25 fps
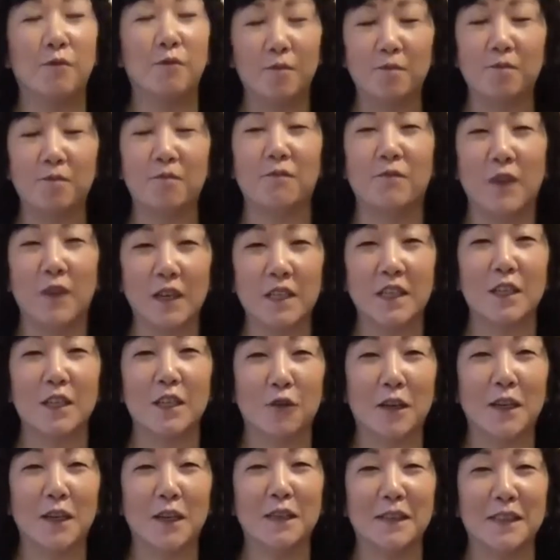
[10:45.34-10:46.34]
fucking
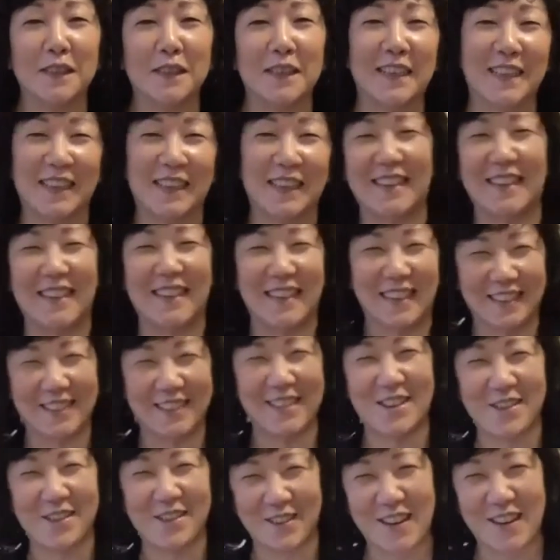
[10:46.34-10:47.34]
crazy. You
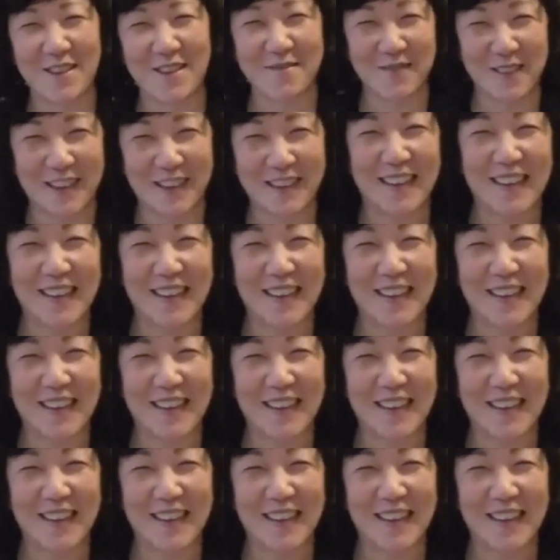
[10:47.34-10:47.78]
know what I mean?